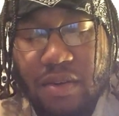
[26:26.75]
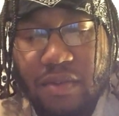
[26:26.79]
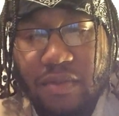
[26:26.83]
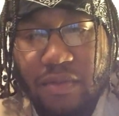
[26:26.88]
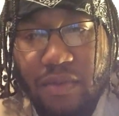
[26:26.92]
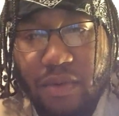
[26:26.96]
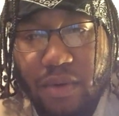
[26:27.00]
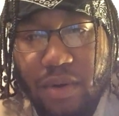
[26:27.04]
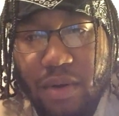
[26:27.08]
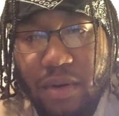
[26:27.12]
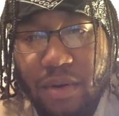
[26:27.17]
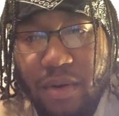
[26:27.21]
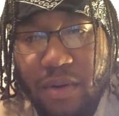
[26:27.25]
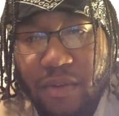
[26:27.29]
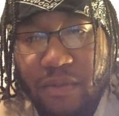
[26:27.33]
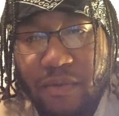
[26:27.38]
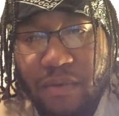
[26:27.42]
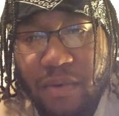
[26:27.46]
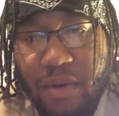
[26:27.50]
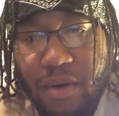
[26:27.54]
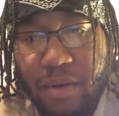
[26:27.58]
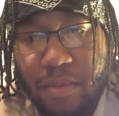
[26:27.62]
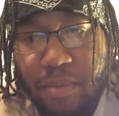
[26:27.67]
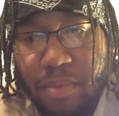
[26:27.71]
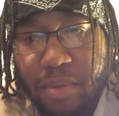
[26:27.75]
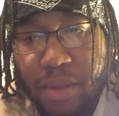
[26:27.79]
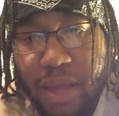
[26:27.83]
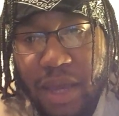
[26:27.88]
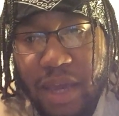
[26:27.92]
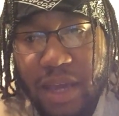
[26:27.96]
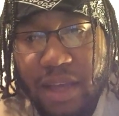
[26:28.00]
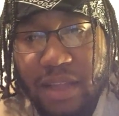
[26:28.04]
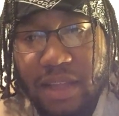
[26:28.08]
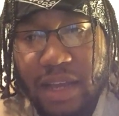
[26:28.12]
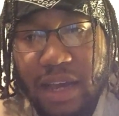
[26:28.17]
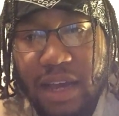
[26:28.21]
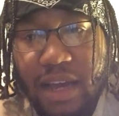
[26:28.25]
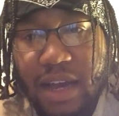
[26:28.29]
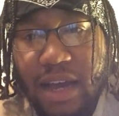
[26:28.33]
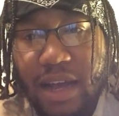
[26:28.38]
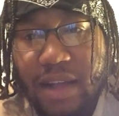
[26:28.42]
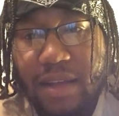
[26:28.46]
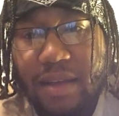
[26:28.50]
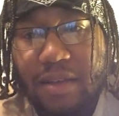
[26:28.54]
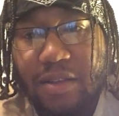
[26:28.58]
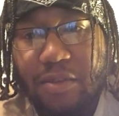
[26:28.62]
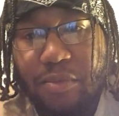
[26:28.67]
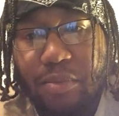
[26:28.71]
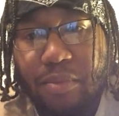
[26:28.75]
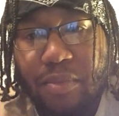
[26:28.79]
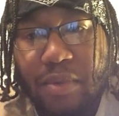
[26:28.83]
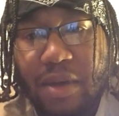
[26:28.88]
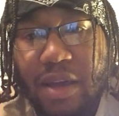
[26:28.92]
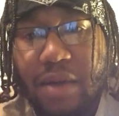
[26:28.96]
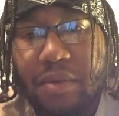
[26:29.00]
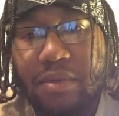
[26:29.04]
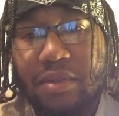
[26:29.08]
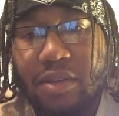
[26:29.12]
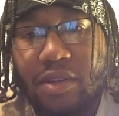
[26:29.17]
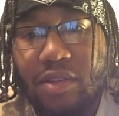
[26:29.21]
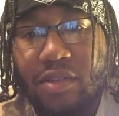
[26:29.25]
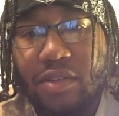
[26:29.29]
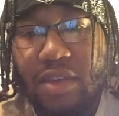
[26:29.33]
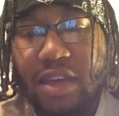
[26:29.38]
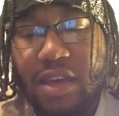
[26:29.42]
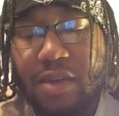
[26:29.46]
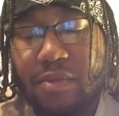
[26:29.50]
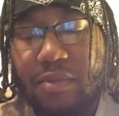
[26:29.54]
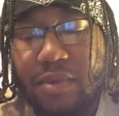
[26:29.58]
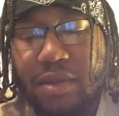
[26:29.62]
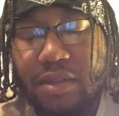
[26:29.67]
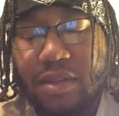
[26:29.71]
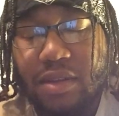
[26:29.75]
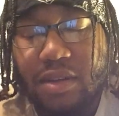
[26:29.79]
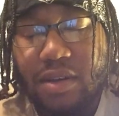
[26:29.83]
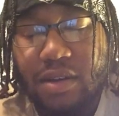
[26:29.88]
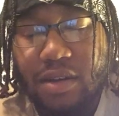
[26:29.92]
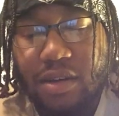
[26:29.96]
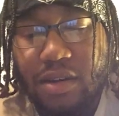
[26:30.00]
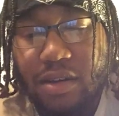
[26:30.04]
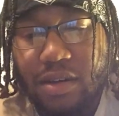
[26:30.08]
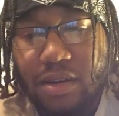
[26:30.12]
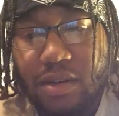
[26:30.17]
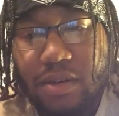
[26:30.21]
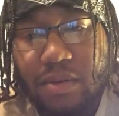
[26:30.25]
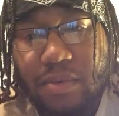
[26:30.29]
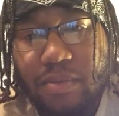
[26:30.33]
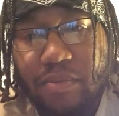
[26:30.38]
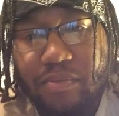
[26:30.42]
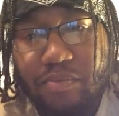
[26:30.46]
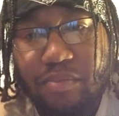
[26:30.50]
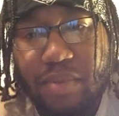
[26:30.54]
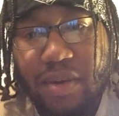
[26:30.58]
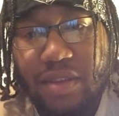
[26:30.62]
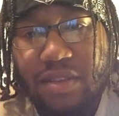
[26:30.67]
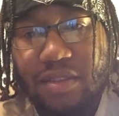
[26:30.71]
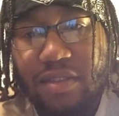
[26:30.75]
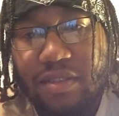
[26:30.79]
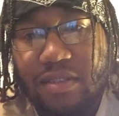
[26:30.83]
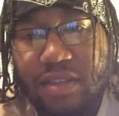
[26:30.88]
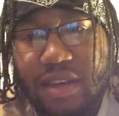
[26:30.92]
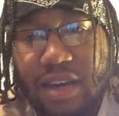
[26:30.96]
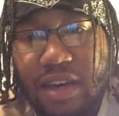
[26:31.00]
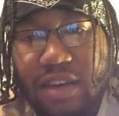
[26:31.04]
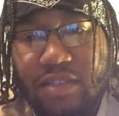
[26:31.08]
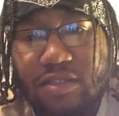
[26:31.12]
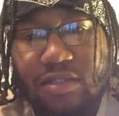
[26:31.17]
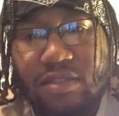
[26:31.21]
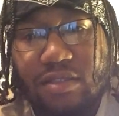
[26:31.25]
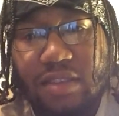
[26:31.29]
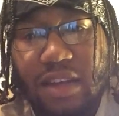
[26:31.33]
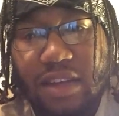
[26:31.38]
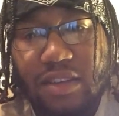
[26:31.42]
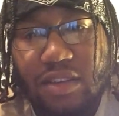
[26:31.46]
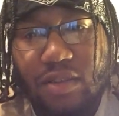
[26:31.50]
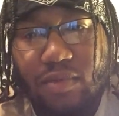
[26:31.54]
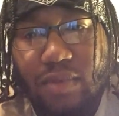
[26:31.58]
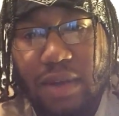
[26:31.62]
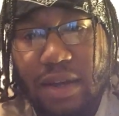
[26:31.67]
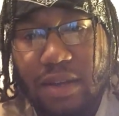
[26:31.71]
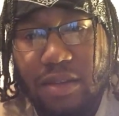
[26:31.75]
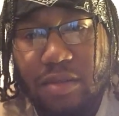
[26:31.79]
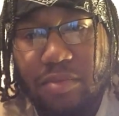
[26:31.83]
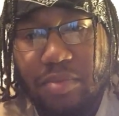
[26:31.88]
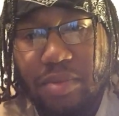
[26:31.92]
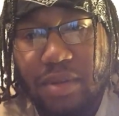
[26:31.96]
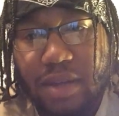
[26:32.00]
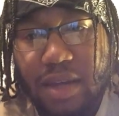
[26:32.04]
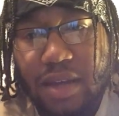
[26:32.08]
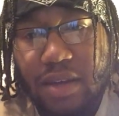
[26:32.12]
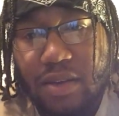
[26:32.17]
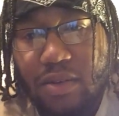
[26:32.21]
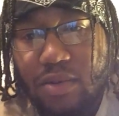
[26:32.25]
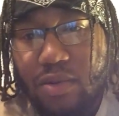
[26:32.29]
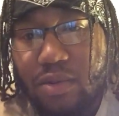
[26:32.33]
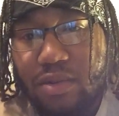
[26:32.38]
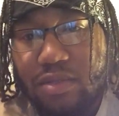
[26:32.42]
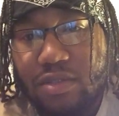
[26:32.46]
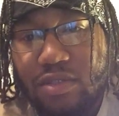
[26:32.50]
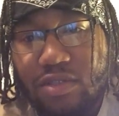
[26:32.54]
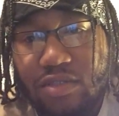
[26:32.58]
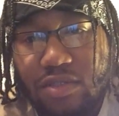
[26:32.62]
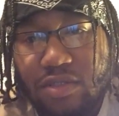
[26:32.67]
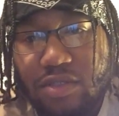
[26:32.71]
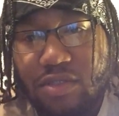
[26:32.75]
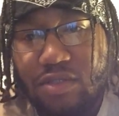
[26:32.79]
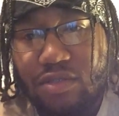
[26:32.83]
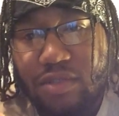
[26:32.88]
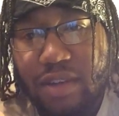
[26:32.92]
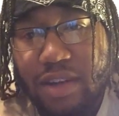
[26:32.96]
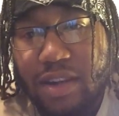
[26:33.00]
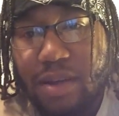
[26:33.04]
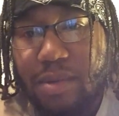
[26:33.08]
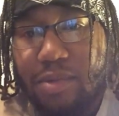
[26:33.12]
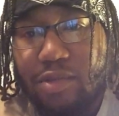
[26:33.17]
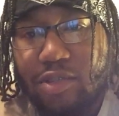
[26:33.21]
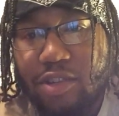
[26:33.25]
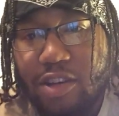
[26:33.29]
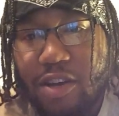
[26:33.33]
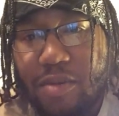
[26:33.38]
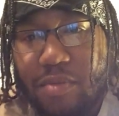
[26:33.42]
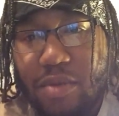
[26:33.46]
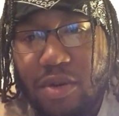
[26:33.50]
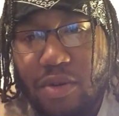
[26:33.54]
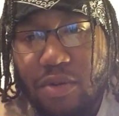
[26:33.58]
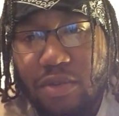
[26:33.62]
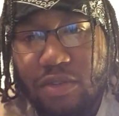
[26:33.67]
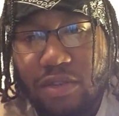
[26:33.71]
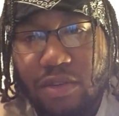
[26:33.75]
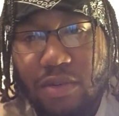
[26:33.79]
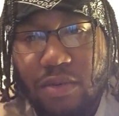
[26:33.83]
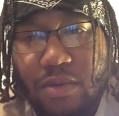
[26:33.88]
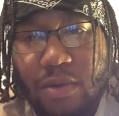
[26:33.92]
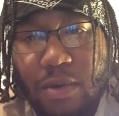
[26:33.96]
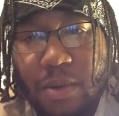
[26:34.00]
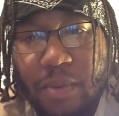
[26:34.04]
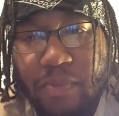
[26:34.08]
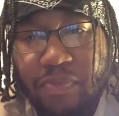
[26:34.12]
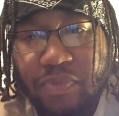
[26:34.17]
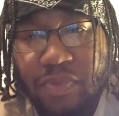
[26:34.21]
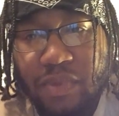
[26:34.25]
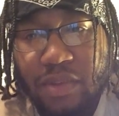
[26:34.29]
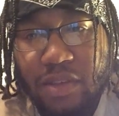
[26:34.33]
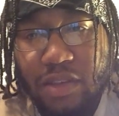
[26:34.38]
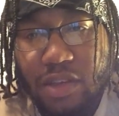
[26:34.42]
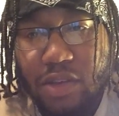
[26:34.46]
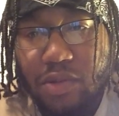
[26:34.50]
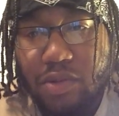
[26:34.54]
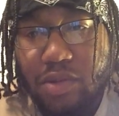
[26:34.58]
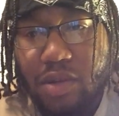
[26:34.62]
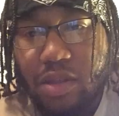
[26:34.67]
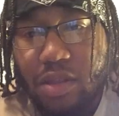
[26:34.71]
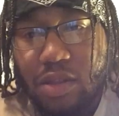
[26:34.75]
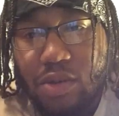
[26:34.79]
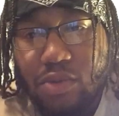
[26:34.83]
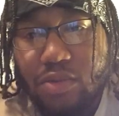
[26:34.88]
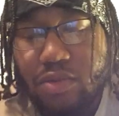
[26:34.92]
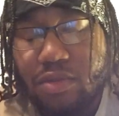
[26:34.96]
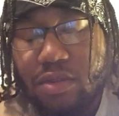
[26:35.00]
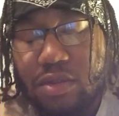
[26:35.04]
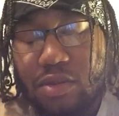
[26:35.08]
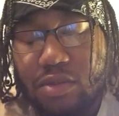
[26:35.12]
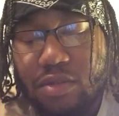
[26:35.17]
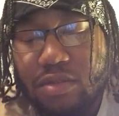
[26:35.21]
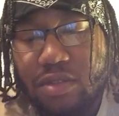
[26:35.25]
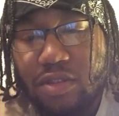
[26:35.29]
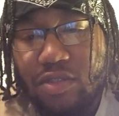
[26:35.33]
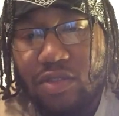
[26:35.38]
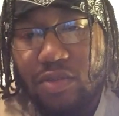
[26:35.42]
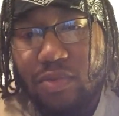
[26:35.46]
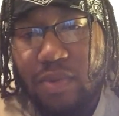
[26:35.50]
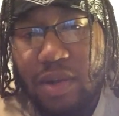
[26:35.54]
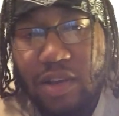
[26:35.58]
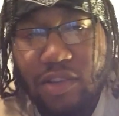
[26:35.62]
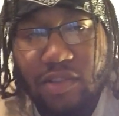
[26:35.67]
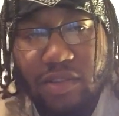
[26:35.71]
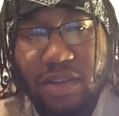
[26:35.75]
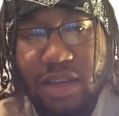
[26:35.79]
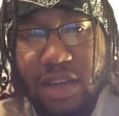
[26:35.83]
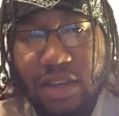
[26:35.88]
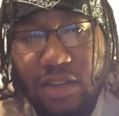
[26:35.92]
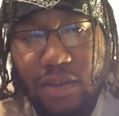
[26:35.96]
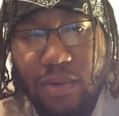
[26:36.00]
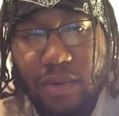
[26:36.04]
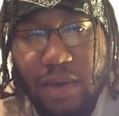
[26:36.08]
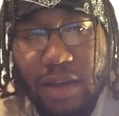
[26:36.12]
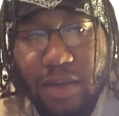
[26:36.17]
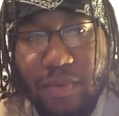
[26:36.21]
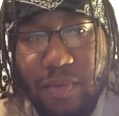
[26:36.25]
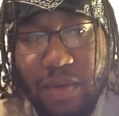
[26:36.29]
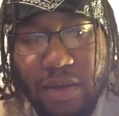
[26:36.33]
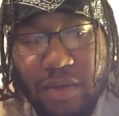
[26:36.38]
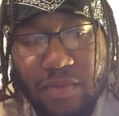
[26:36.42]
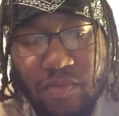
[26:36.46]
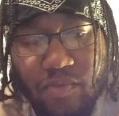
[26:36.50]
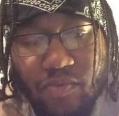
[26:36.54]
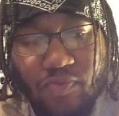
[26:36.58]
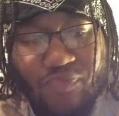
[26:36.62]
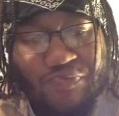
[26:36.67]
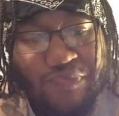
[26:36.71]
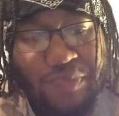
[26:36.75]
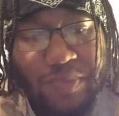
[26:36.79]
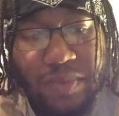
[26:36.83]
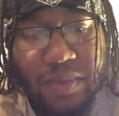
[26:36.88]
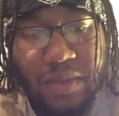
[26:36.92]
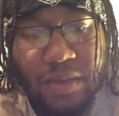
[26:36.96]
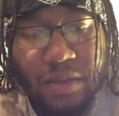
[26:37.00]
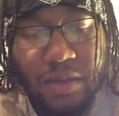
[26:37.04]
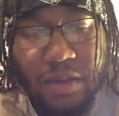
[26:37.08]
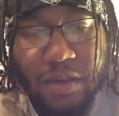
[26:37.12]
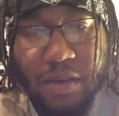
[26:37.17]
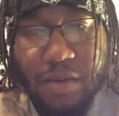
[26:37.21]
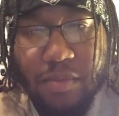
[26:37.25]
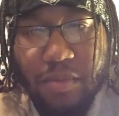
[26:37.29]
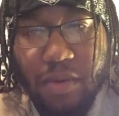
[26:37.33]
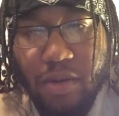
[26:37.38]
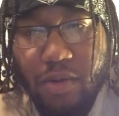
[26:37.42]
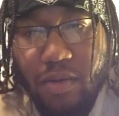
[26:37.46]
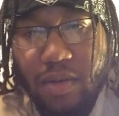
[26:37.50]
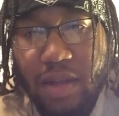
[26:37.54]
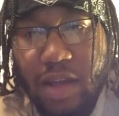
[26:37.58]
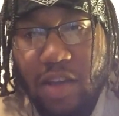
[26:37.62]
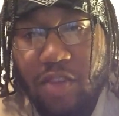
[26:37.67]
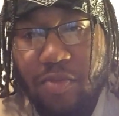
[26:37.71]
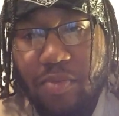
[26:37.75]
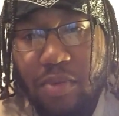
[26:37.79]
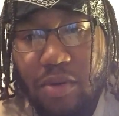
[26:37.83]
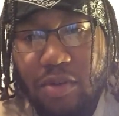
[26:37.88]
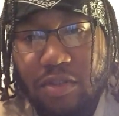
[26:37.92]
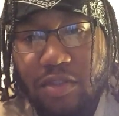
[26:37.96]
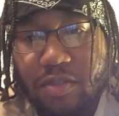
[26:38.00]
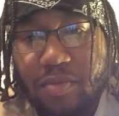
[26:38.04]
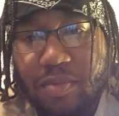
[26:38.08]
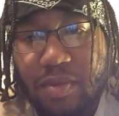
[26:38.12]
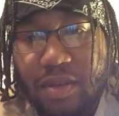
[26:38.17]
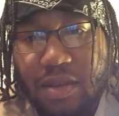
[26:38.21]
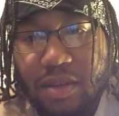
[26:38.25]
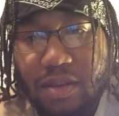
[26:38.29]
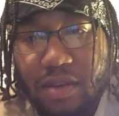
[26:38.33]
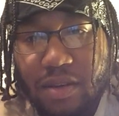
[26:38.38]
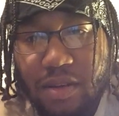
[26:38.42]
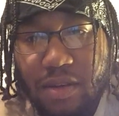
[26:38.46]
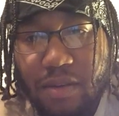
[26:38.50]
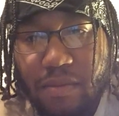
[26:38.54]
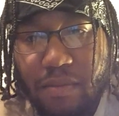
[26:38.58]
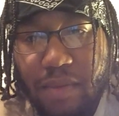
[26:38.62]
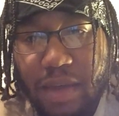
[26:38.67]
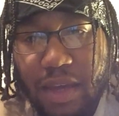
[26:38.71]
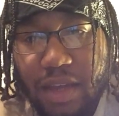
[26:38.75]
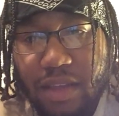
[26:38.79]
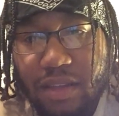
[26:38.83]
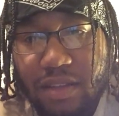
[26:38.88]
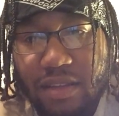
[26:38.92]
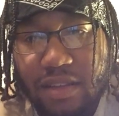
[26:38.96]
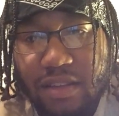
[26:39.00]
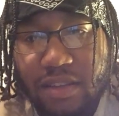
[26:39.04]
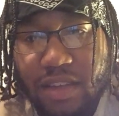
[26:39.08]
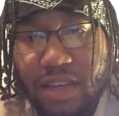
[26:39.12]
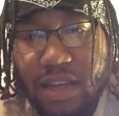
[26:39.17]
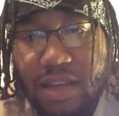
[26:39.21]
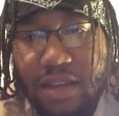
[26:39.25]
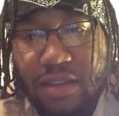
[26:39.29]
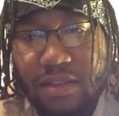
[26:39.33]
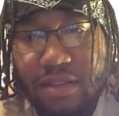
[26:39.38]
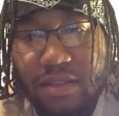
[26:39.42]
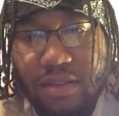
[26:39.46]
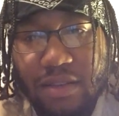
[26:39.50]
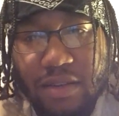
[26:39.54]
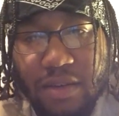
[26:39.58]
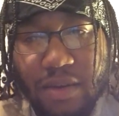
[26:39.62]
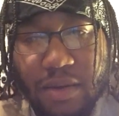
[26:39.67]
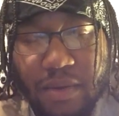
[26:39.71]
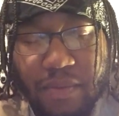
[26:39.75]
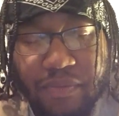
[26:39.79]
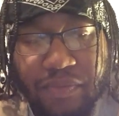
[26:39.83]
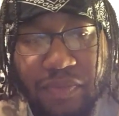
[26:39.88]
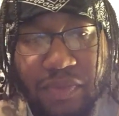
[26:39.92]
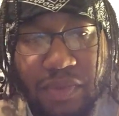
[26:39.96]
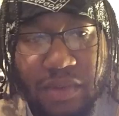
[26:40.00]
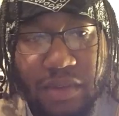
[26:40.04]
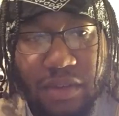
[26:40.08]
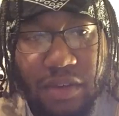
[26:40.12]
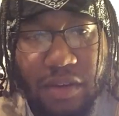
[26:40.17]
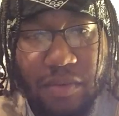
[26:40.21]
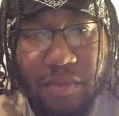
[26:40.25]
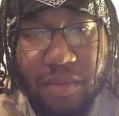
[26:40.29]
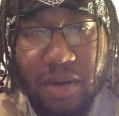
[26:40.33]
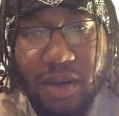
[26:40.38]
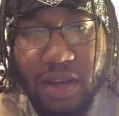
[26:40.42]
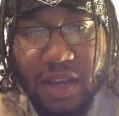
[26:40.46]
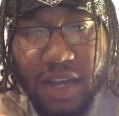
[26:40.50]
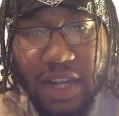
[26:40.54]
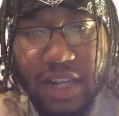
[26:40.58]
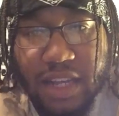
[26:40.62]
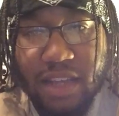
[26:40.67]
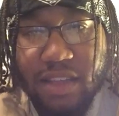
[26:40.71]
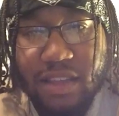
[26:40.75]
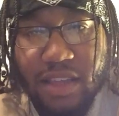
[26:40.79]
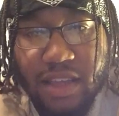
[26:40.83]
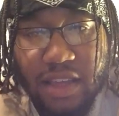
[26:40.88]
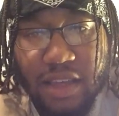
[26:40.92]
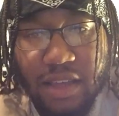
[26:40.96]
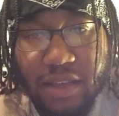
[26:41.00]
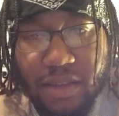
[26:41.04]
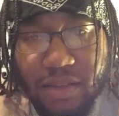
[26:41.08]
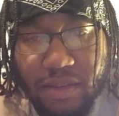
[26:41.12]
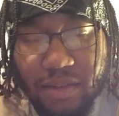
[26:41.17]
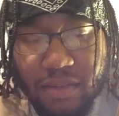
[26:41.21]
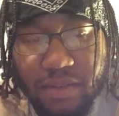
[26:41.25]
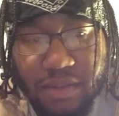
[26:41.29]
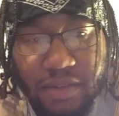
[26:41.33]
for a plant that got hit with the pesticide, just like the regular plant, or is it just a straight up GMO? So you're in a lose-lose situation either way, man. But we're not supposed to be mingling seeds among anything,